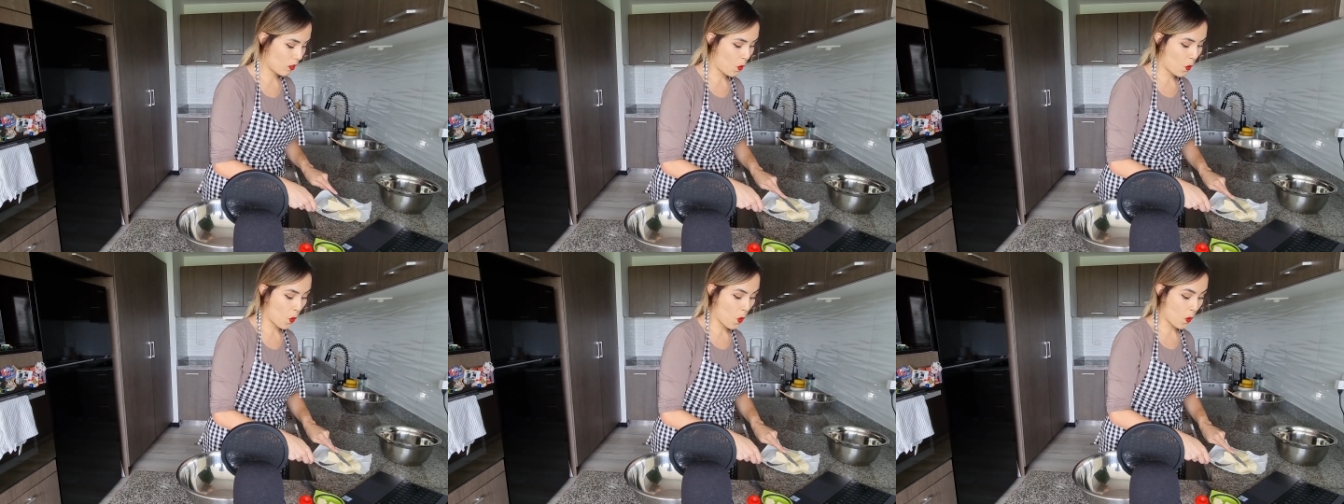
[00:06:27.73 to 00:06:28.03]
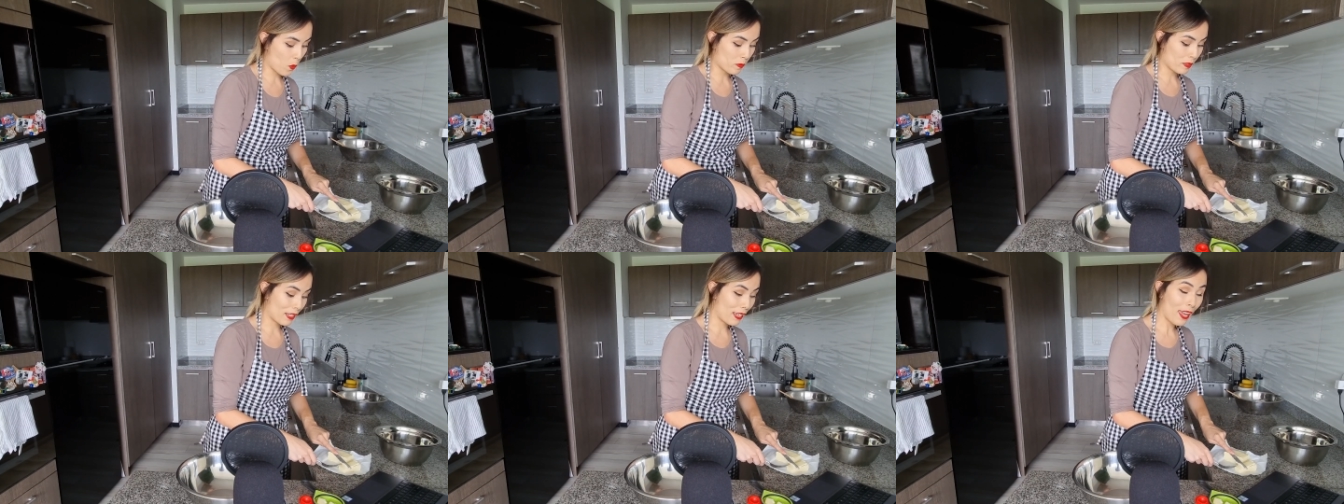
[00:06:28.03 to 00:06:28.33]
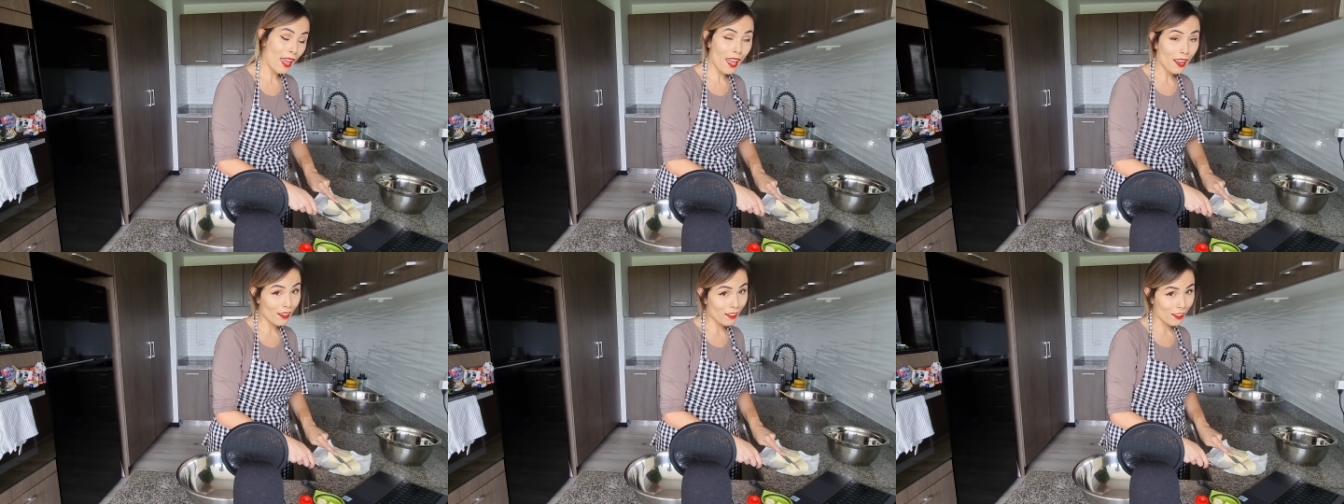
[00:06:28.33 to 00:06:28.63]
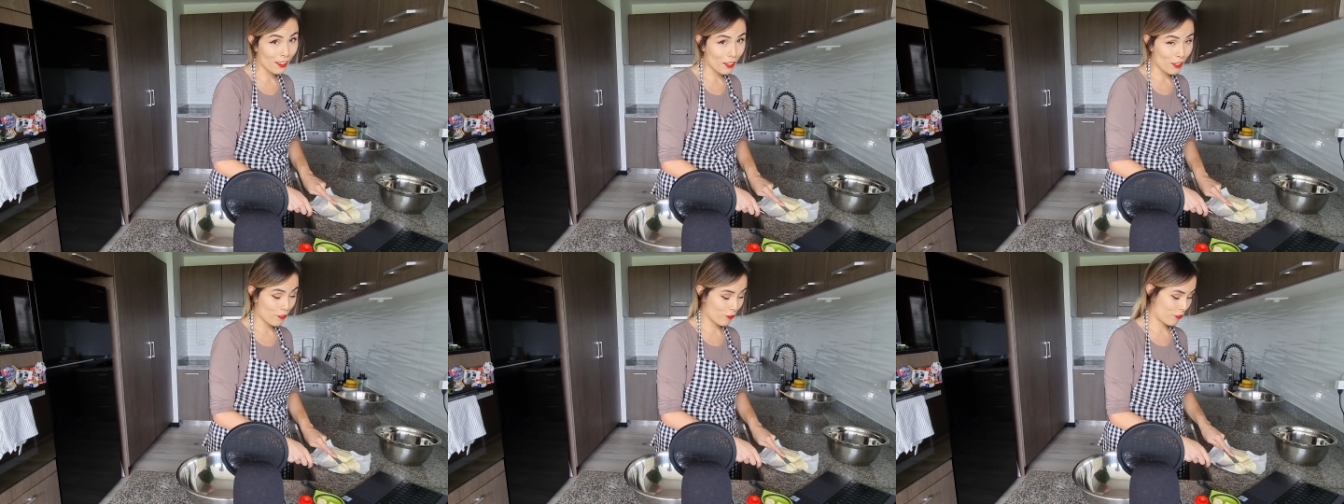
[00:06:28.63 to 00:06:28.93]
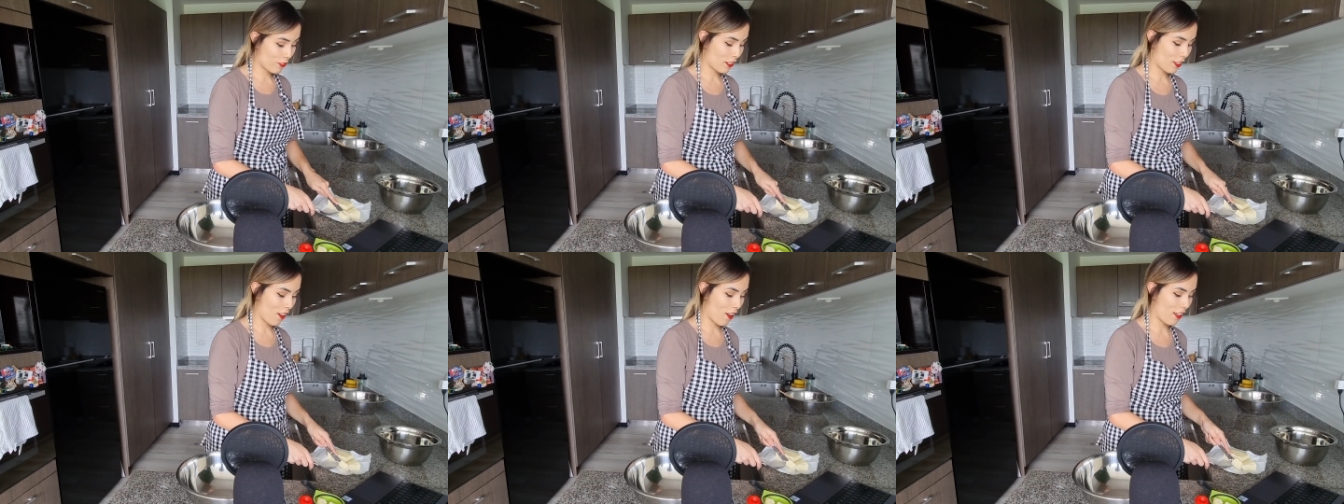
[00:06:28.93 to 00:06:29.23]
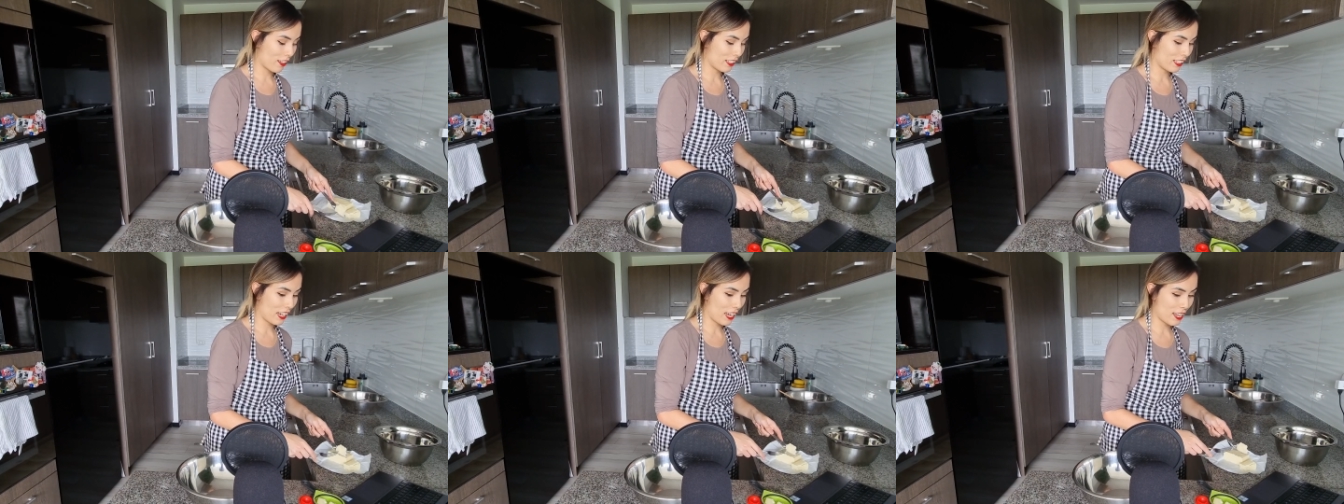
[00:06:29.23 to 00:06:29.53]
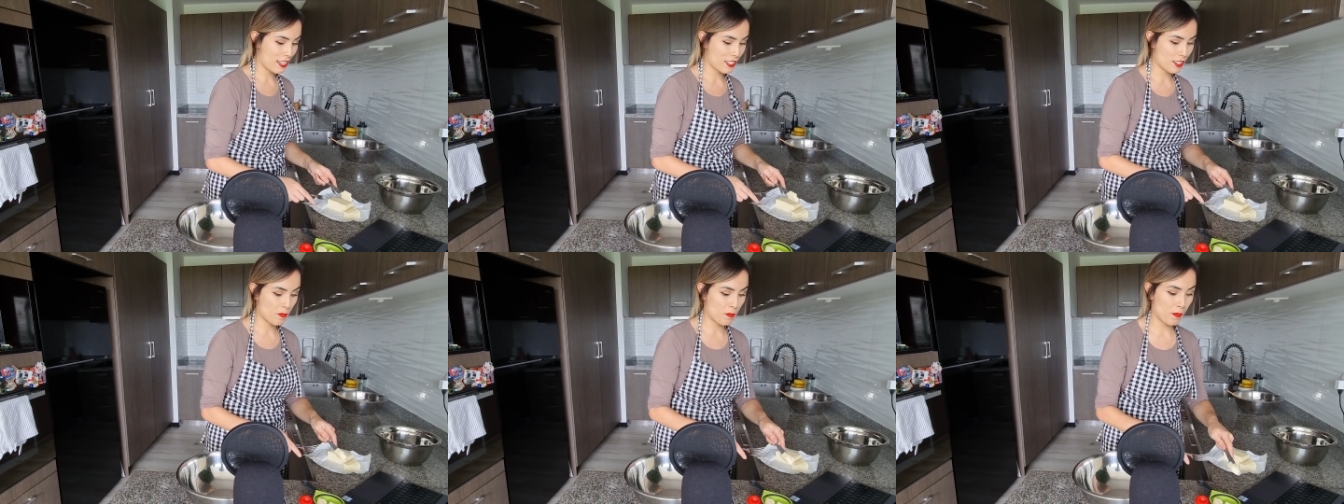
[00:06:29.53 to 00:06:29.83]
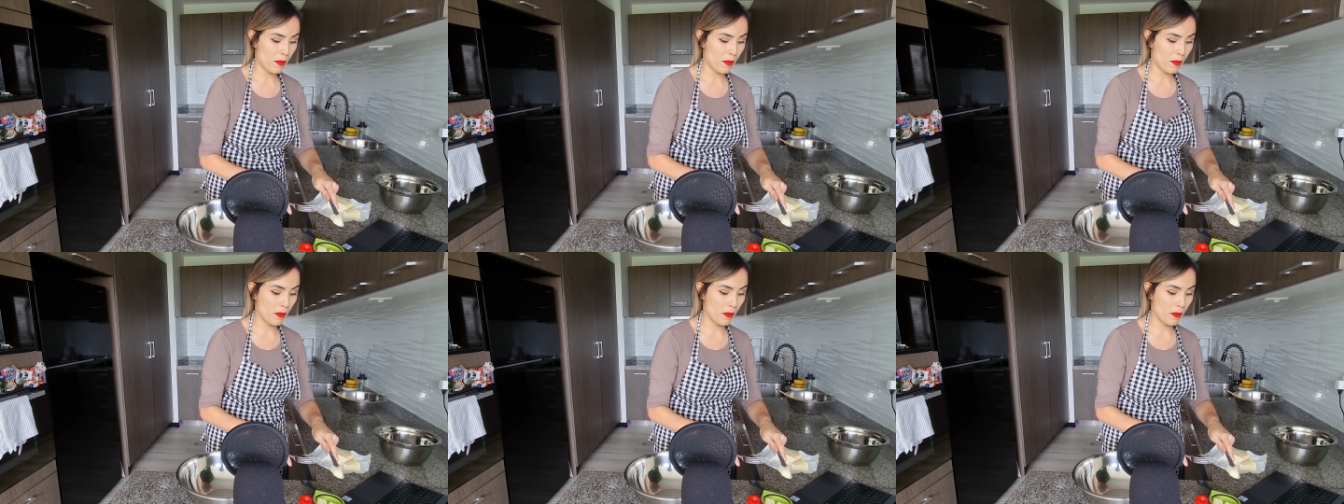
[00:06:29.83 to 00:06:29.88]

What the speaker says: go home to Canada for the holidays,